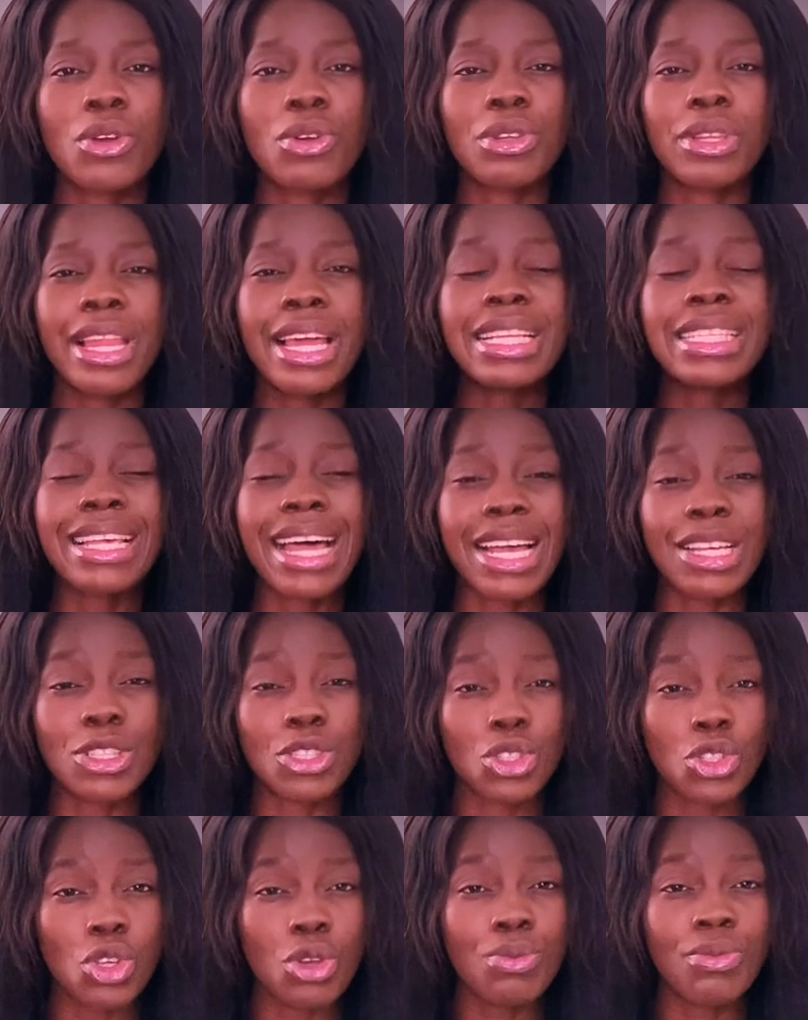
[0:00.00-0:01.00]
Let's
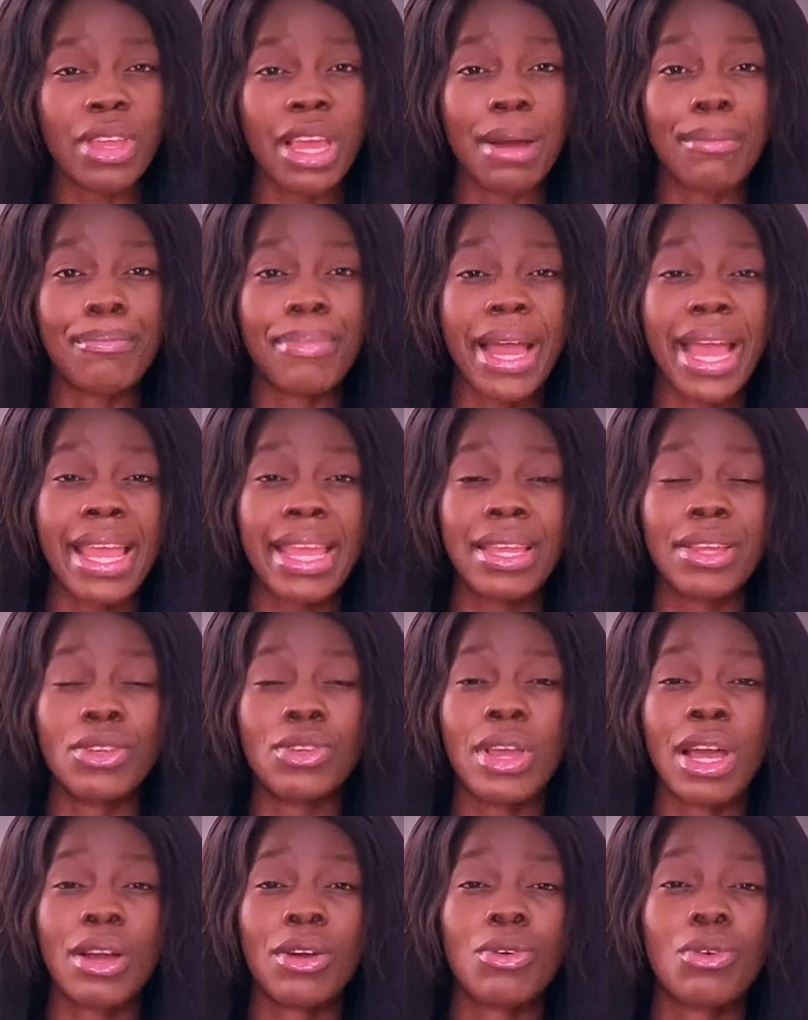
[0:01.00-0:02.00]
assume you are
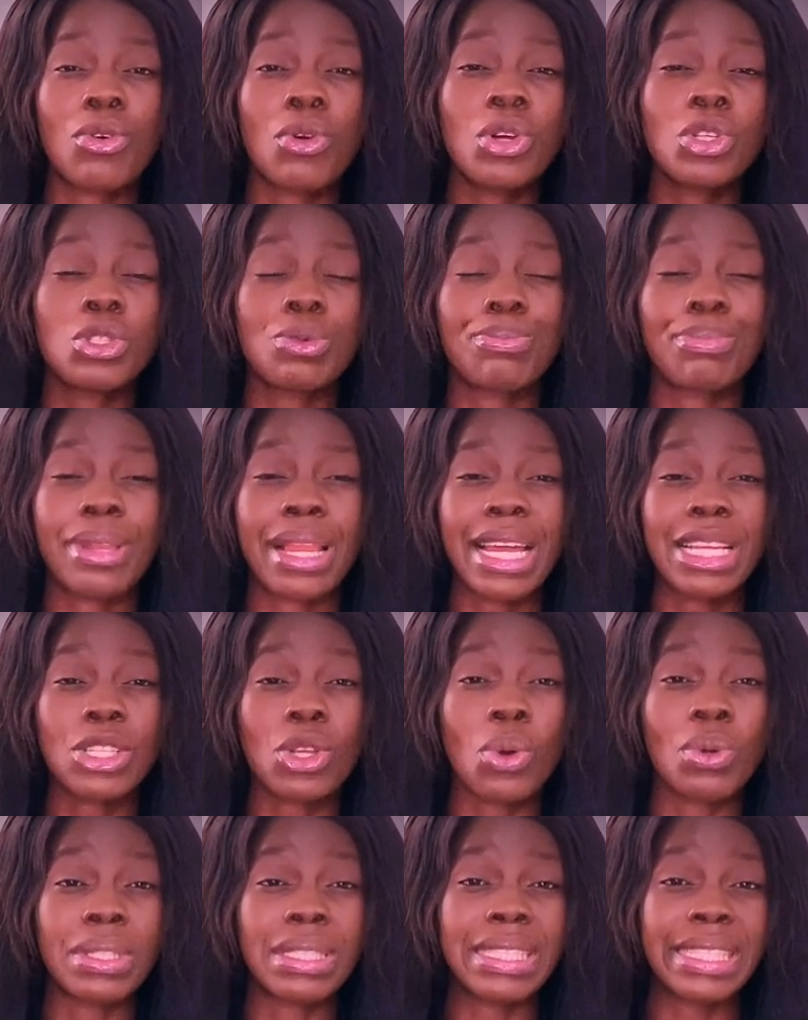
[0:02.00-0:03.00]
going to
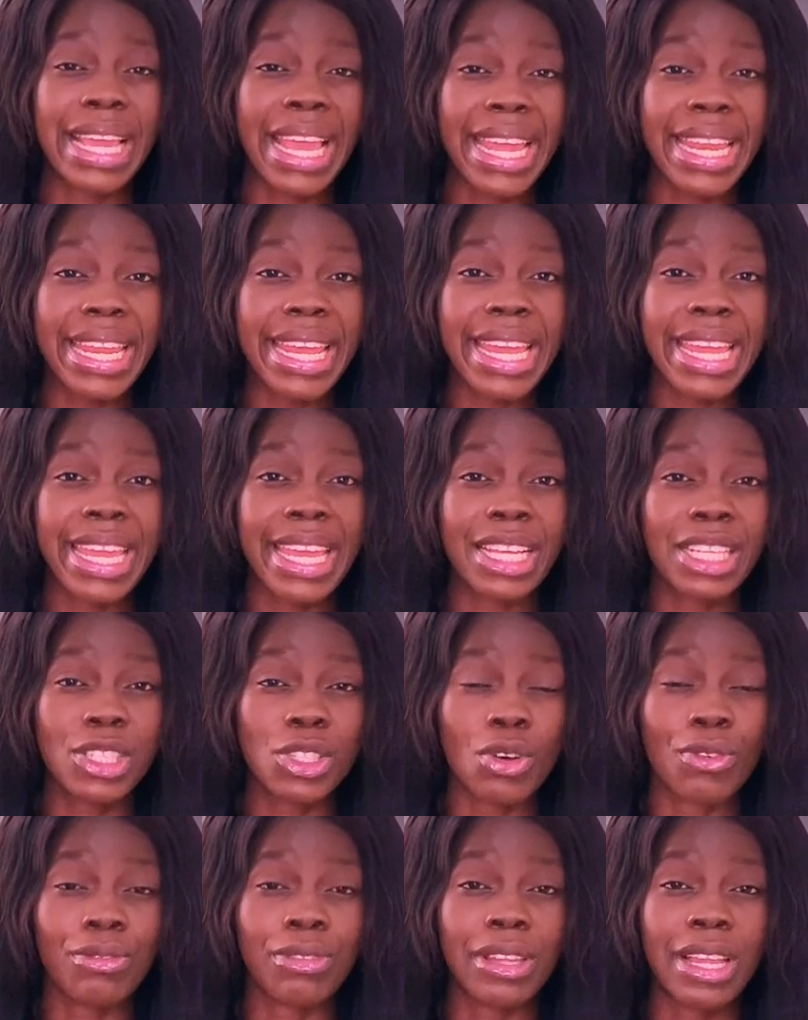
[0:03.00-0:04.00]
plant on 10 acres
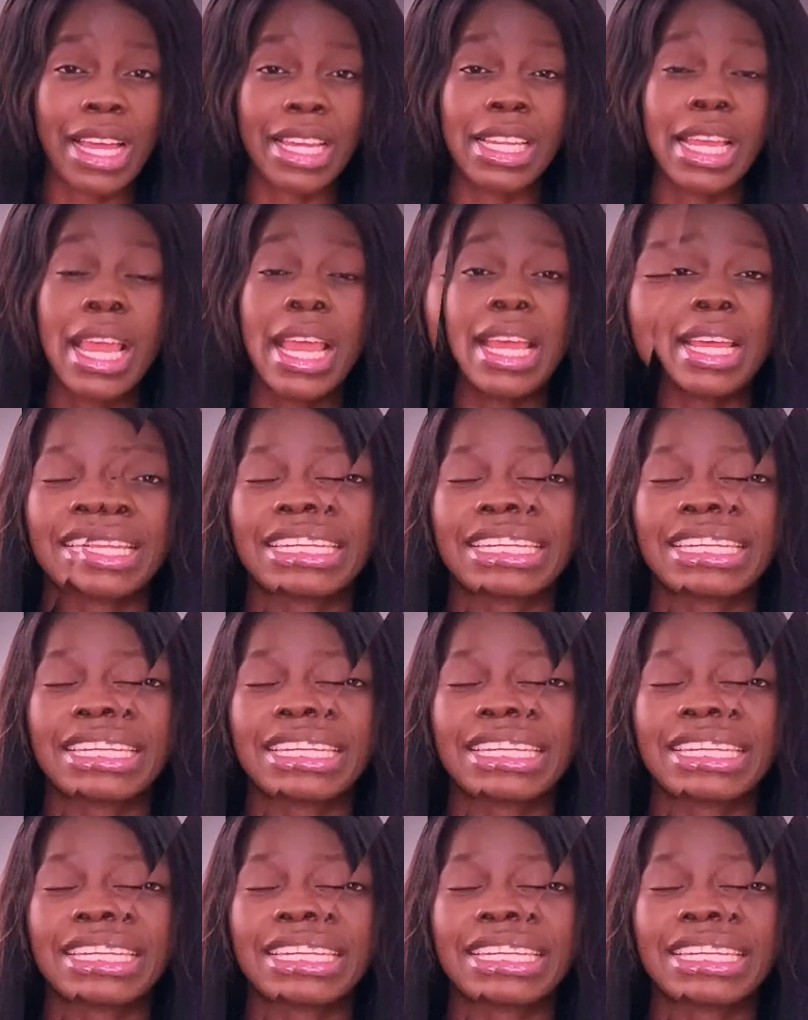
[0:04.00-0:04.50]
of land.